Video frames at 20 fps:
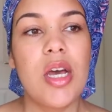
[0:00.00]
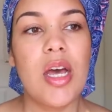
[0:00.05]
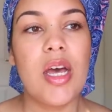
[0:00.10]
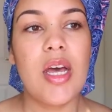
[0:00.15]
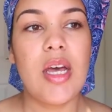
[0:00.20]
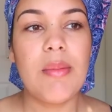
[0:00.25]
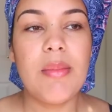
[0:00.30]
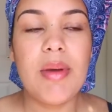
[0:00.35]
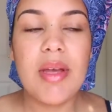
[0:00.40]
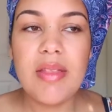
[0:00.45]

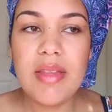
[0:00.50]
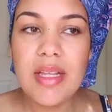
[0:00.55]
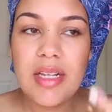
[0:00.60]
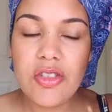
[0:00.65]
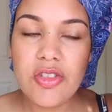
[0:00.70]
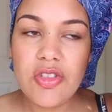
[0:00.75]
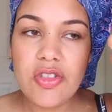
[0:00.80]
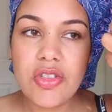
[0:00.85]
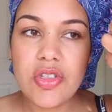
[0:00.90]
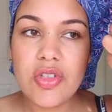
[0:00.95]
um, and
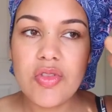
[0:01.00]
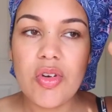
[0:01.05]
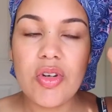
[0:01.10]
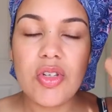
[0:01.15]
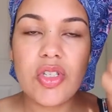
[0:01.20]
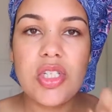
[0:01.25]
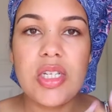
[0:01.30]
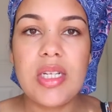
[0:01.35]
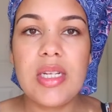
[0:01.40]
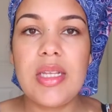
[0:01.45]
then just
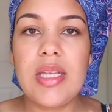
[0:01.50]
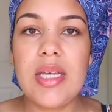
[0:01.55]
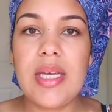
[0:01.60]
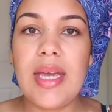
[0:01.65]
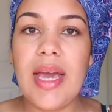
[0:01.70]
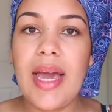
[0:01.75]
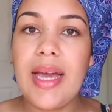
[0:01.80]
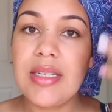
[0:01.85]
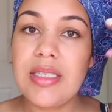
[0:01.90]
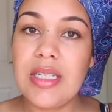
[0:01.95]
scrunching
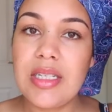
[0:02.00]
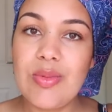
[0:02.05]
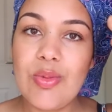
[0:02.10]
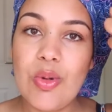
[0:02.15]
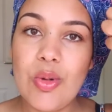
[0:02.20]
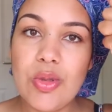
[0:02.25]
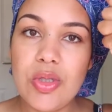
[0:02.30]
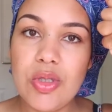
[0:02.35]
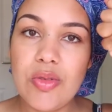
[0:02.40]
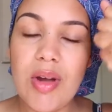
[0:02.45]
the excess
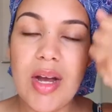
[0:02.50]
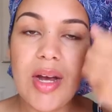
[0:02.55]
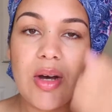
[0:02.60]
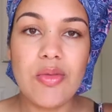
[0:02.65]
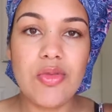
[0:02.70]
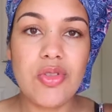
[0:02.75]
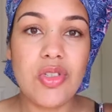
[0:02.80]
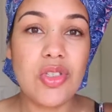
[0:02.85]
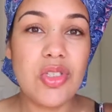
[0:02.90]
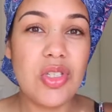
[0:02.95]
water
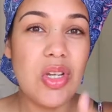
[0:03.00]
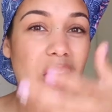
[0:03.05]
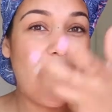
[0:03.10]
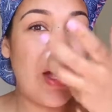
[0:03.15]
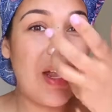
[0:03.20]
out just